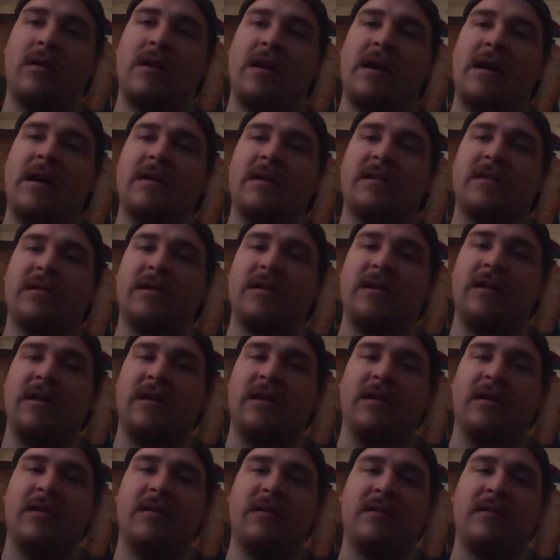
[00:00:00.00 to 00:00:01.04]
I actually
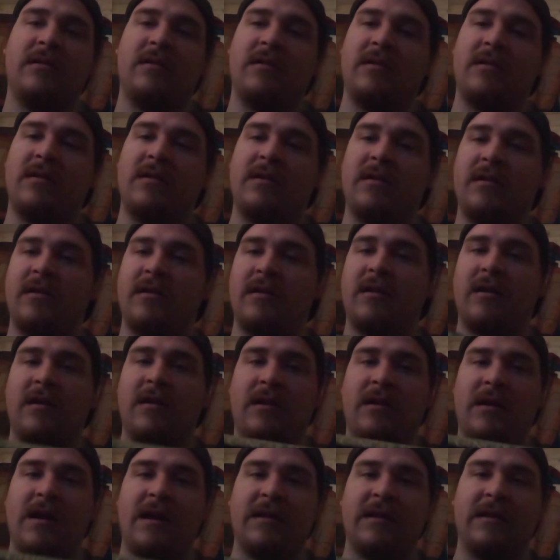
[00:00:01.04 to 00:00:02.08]

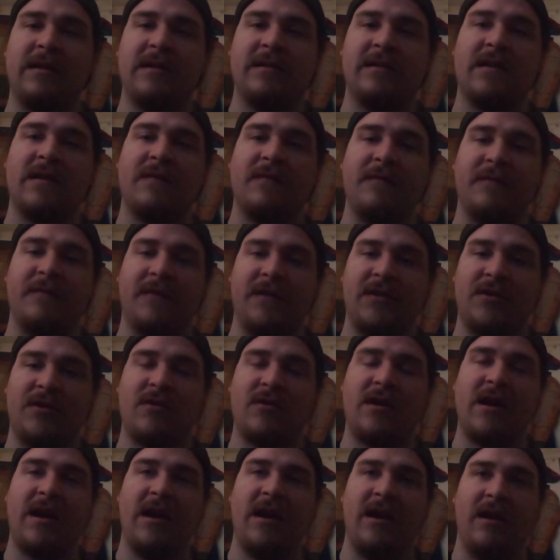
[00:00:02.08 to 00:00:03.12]
got this off of a
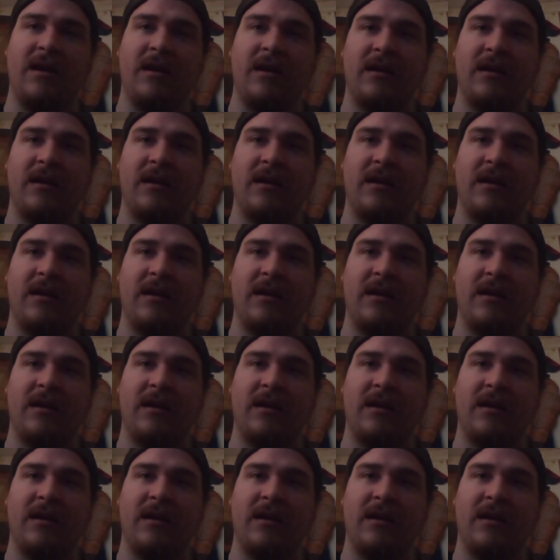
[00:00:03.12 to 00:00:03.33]
trade.